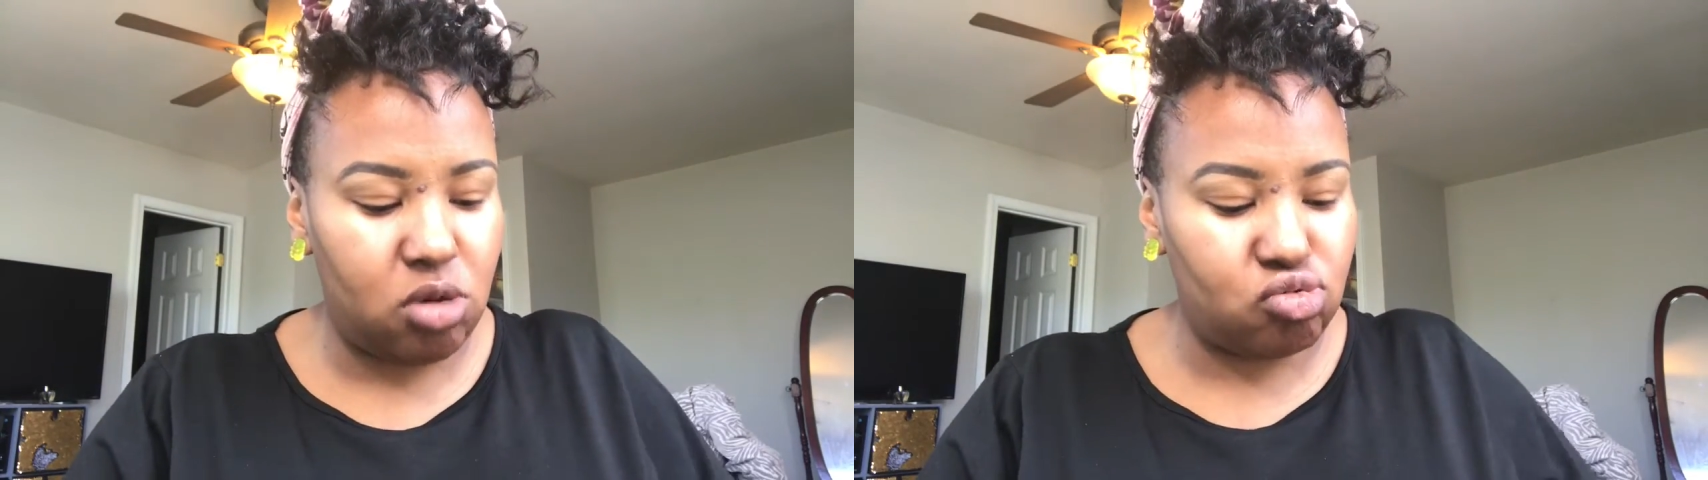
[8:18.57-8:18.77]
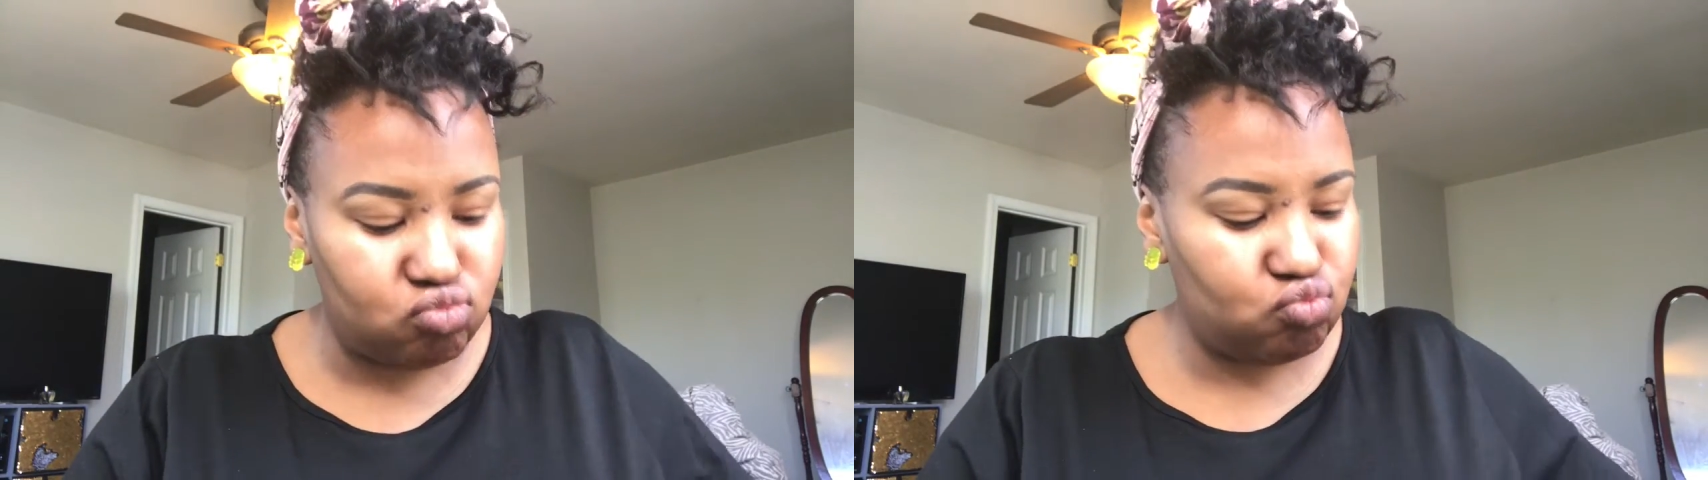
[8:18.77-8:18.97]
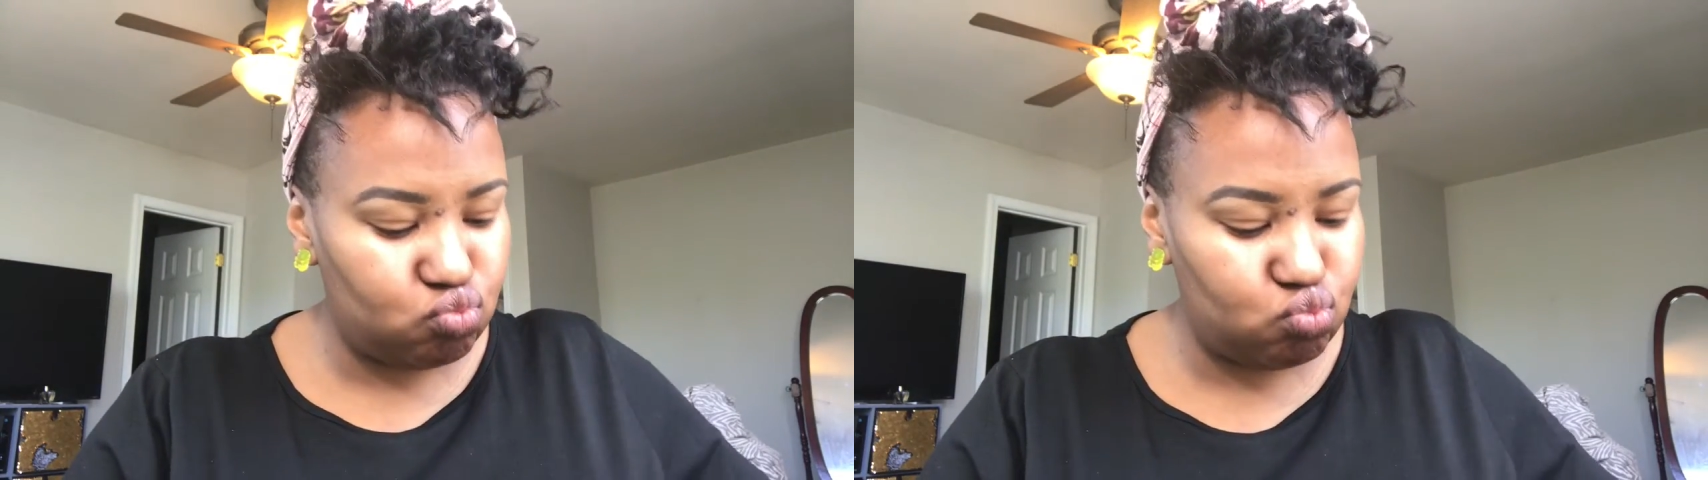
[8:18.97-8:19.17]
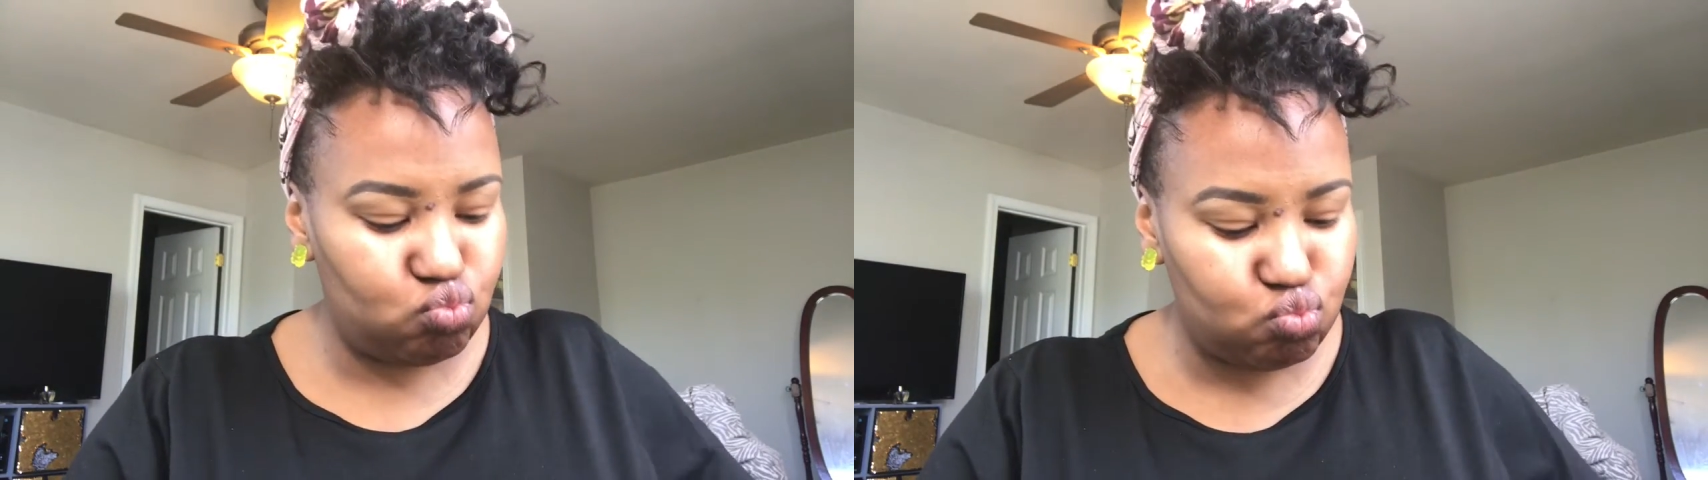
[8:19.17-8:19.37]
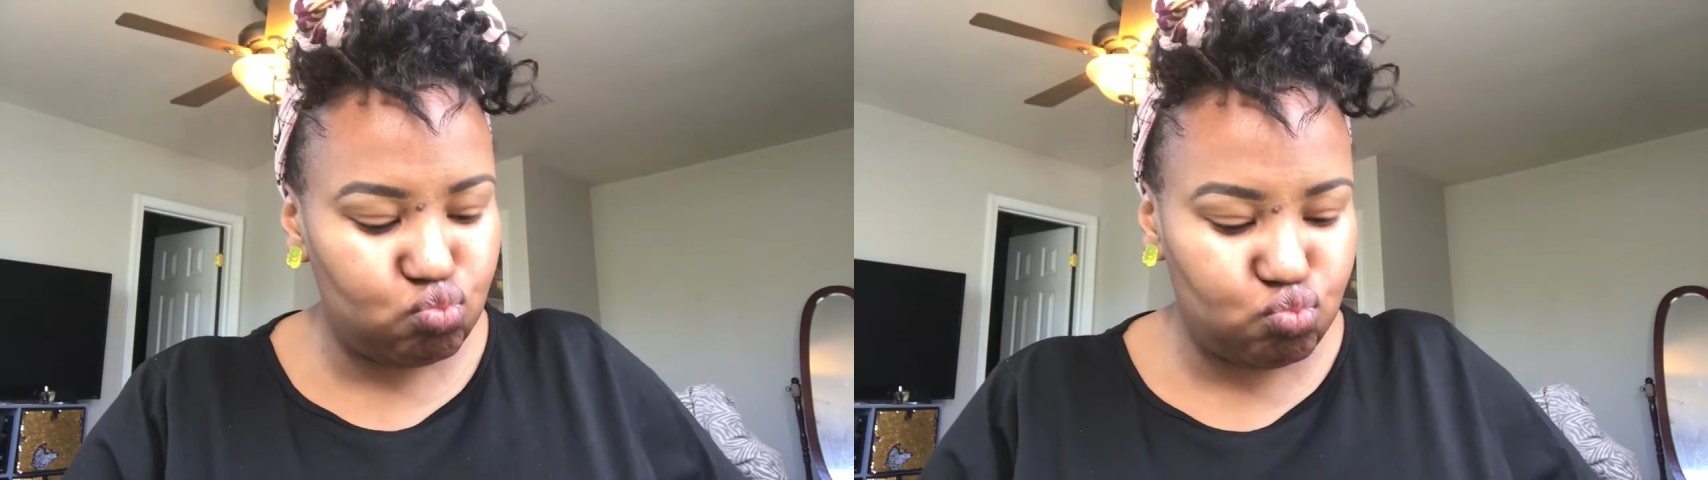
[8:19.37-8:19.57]
Again, I didn't
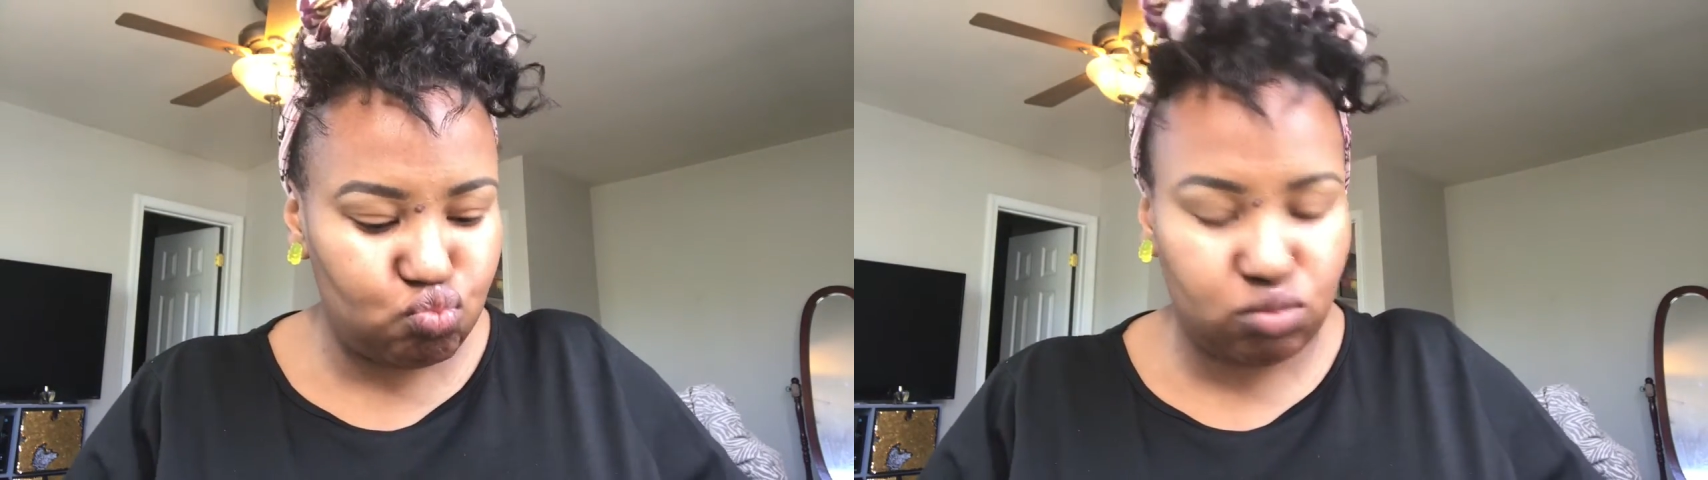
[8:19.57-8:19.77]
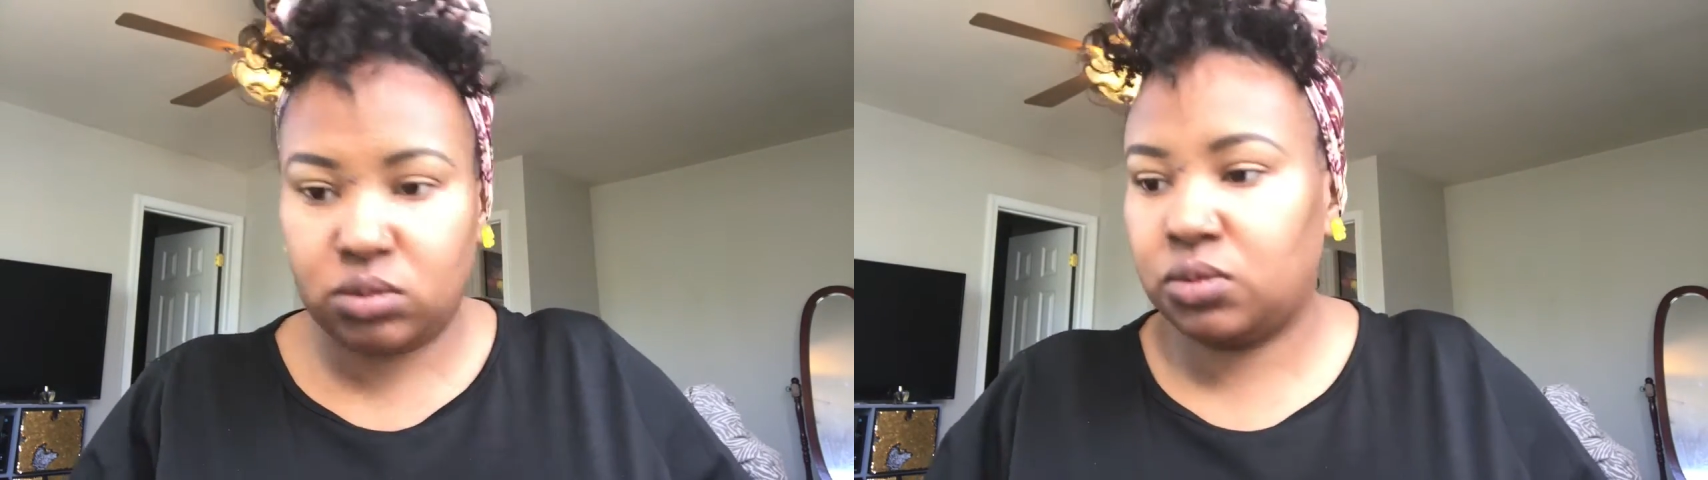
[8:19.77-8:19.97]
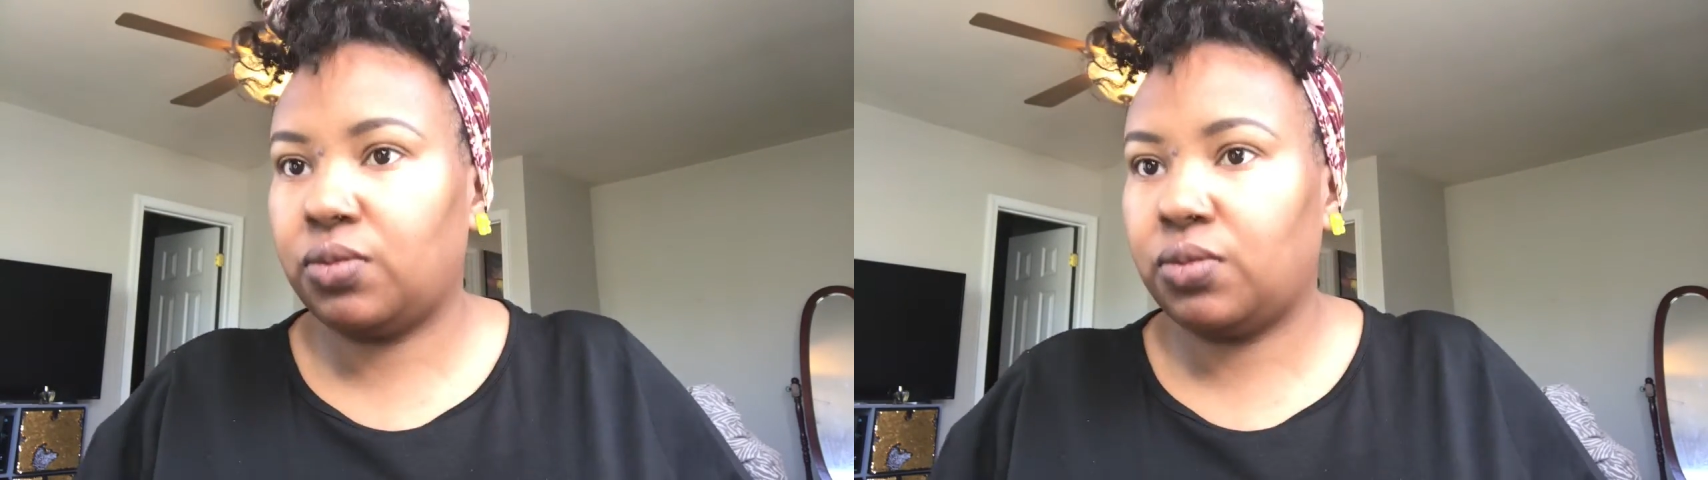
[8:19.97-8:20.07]
take anything off.